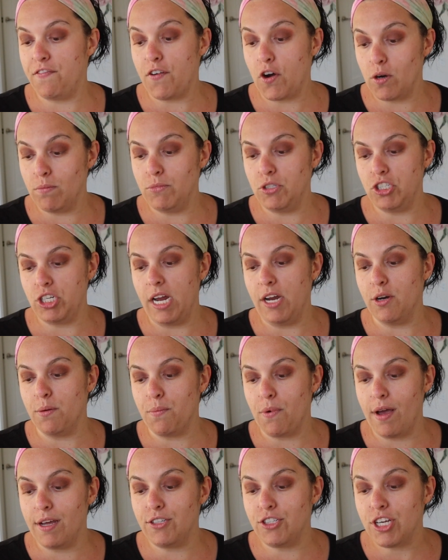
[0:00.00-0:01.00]
Firm Shader
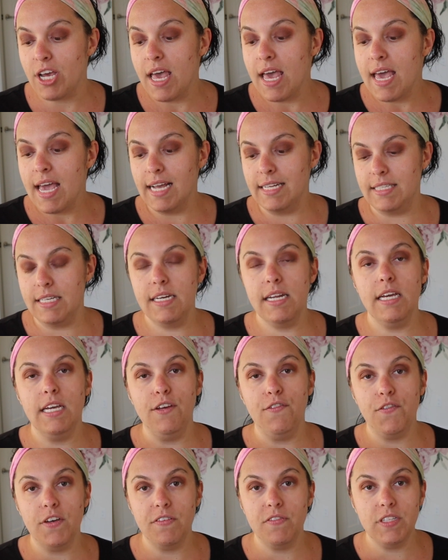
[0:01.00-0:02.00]
Brush. It's an
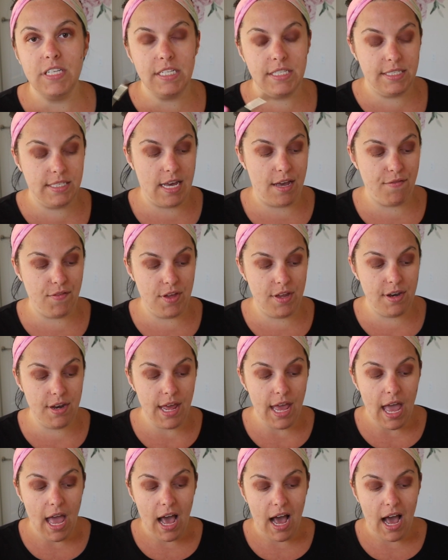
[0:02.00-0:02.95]
E57.